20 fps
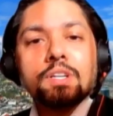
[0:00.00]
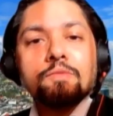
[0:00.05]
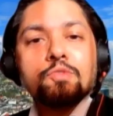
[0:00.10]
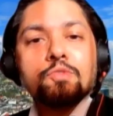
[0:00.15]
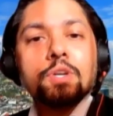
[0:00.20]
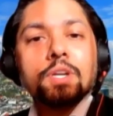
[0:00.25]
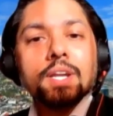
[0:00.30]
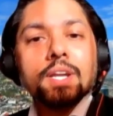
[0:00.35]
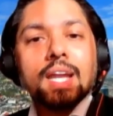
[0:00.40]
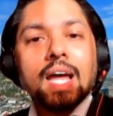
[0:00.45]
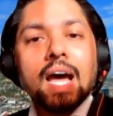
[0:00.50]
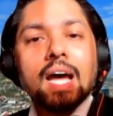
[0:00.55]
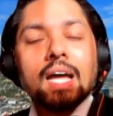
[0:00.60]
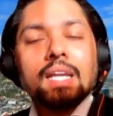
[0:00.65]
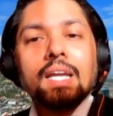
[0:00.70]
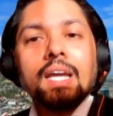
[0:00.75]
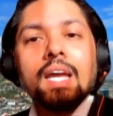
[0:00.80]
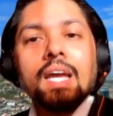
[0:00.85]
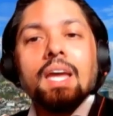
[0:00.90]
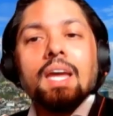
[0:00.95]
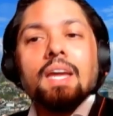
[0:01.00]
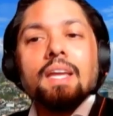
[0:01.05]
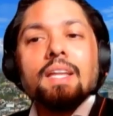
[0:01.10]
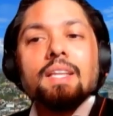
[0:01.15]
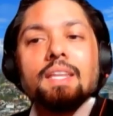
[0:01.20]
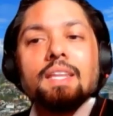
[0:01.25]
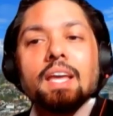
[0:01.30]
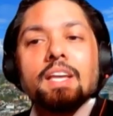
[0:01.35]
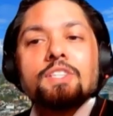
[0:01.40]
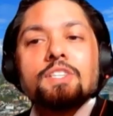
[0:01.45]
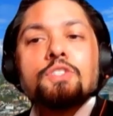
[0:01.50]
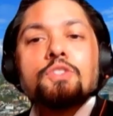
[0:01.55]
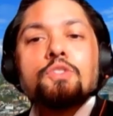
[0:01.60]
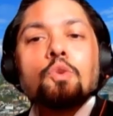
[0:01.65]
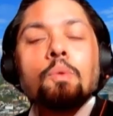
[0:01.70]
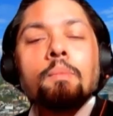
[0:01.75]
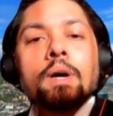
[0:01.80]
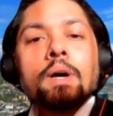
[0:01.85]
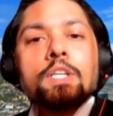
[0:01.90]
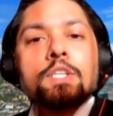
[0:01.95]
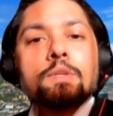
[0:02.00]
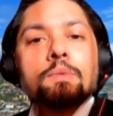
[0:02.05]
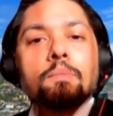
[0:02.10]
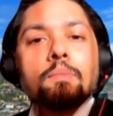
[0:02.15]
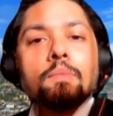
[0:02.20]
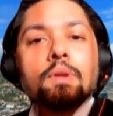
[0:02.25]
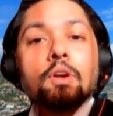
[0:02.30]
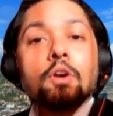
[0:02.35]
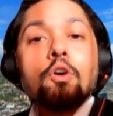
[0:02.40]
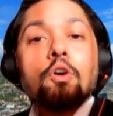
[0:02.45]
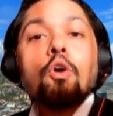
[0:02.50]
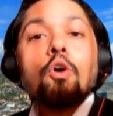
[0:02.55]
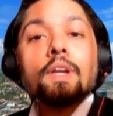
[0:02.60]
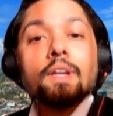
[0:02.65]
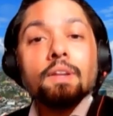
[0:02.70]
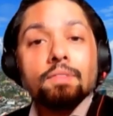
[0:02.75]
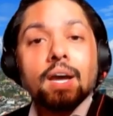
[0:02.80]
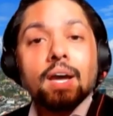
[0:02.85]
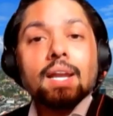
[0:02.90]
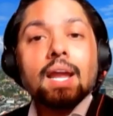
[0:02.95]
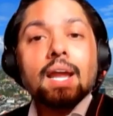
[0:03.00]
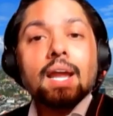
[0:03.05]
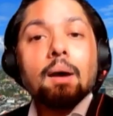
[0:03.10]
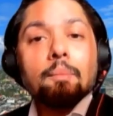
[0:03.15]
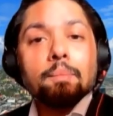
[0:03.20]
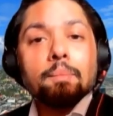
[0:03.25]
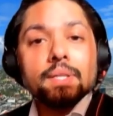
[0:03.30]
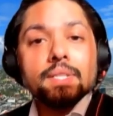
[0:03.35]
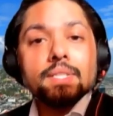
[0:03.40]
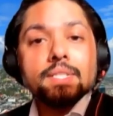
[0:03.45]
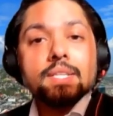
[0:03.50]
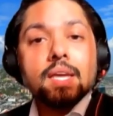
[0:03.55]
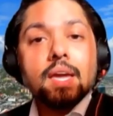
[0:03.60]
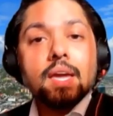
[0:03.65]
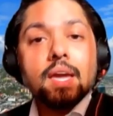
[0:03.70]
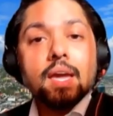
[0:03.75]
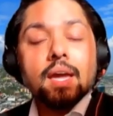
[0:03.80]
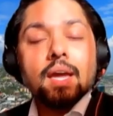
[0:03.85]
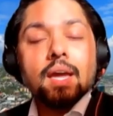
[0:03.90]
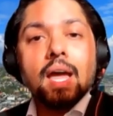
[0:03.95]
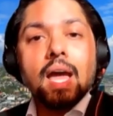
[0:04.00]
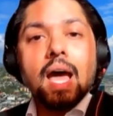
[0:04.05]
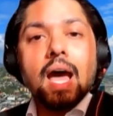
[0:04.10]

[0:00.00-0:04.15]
of Trinidad, there's so much good that happens here.